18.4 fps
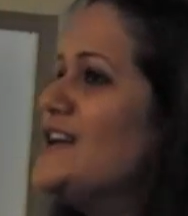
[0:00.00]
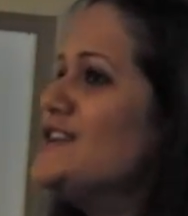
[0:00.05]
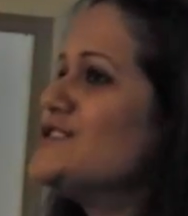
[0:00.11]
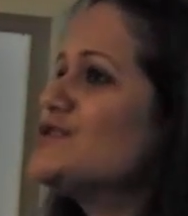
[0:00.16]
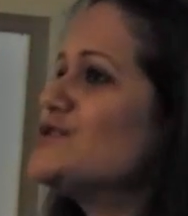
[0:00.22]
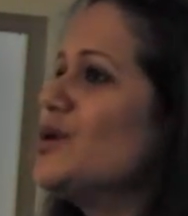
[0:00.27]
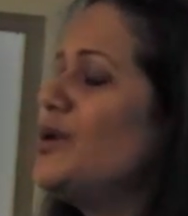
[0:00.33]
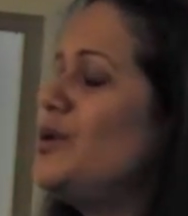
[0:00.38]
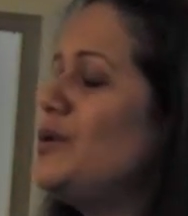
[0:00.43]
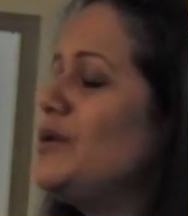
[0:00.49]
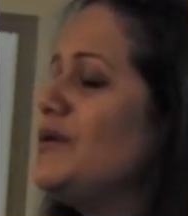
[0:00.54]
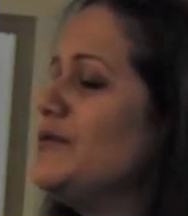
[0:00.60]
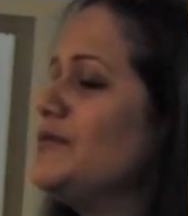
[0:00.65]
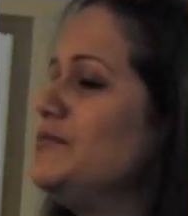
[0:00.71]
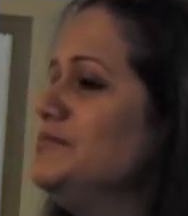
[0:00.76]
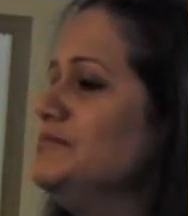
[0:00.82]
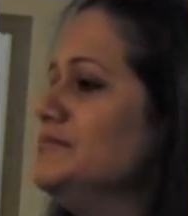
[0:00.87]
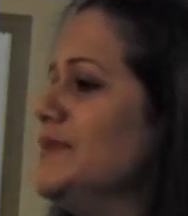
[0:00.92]
So
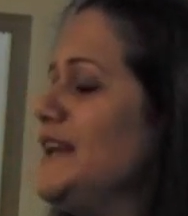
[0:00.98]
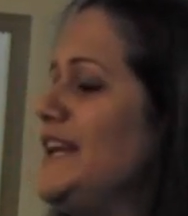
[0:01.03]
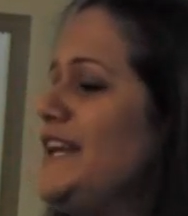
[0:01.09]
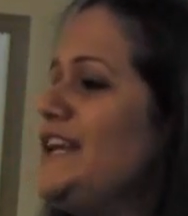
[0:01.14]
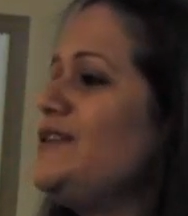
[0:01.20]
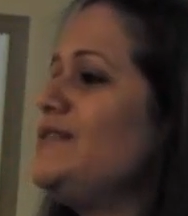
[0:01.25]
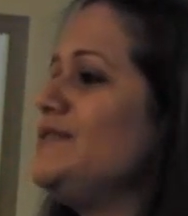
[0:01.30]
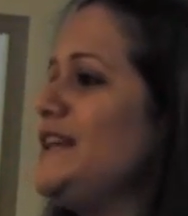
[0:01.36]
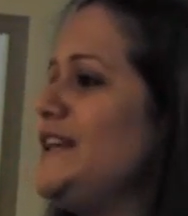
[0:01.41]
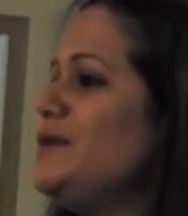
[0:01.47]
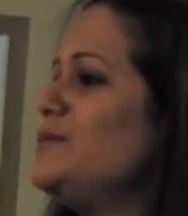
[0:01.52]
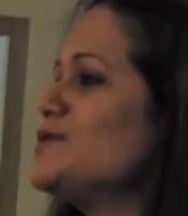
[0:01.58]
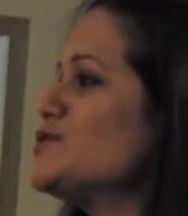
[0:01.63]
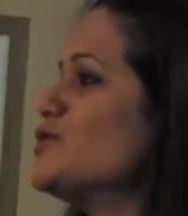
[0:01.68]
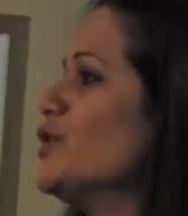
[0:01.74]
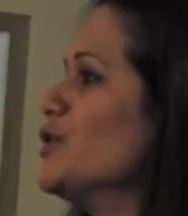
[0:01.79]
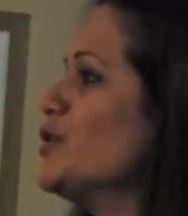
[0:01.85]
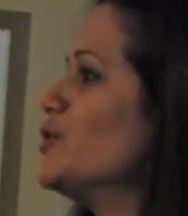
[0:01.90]
um, he, he
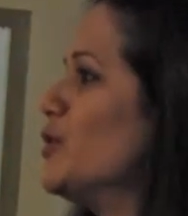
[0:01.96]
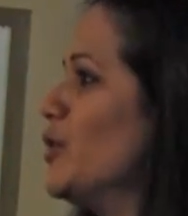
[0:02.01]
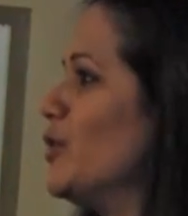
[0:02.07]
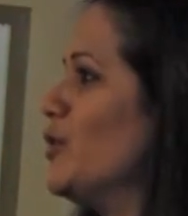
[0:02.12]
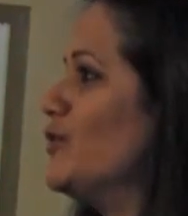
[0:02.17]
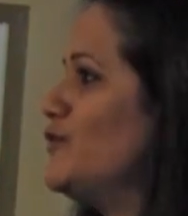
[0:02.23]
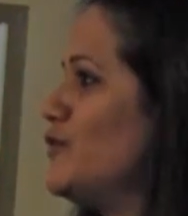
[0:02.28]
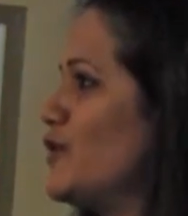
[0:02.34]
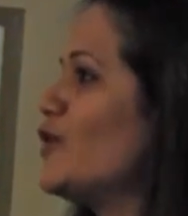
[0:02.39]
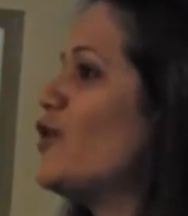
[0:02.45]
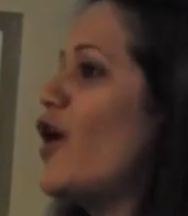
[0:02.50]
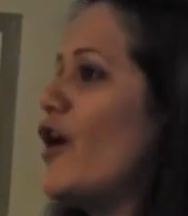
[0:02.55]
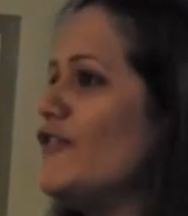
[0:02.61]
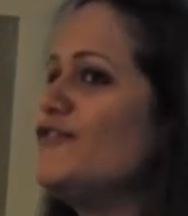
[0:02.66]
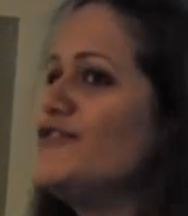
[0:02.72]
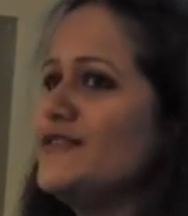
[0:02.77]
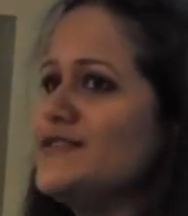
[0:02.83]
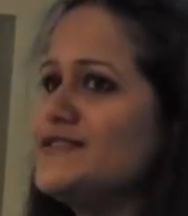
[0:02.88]
was going to go for a
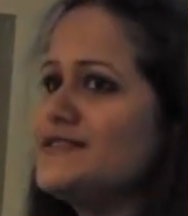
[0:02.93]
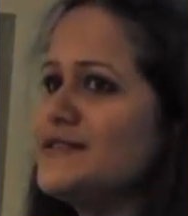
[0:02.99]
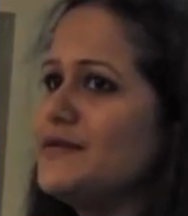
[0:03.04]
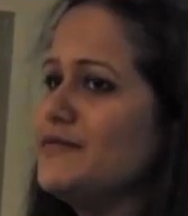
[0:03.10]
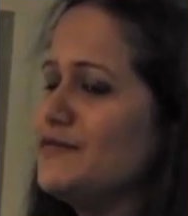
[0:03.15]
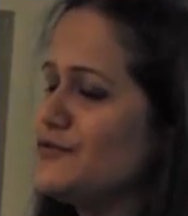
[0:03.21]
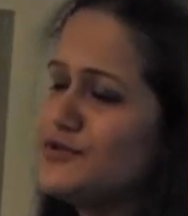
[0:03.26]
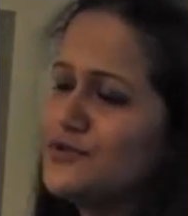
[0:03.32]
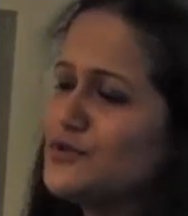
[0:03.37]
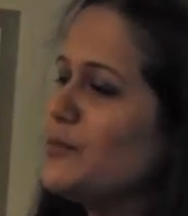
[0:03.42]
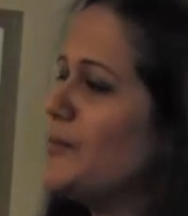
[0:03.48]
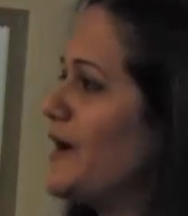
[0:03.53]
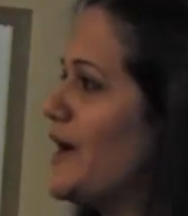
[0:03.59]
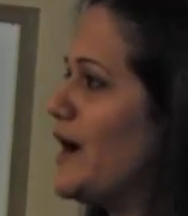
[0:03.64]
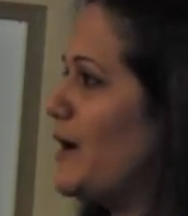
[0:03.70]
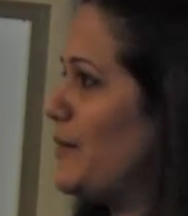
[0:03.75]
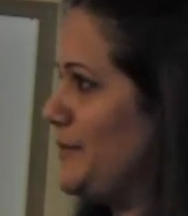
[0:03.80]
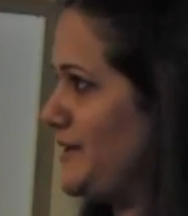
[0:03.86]
conference in, to
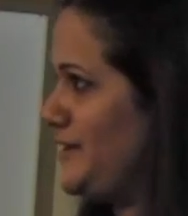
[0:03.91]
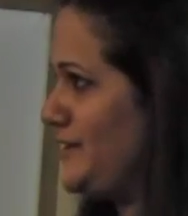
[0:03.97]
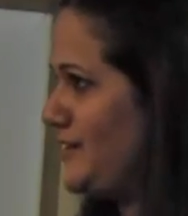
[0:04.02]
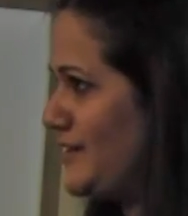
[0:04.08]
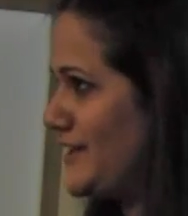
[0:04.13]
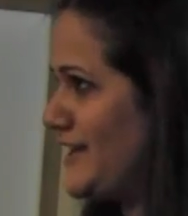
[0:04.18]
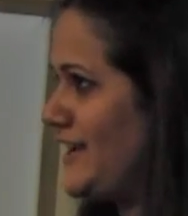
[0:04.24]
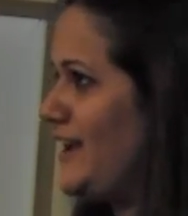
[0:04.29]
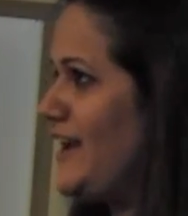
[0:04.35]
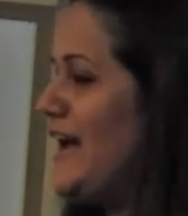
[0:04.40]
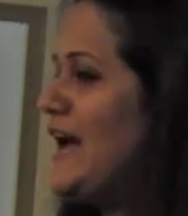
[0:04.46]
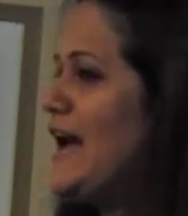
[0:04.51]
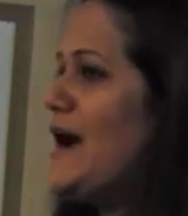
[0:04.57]
Miami, okay?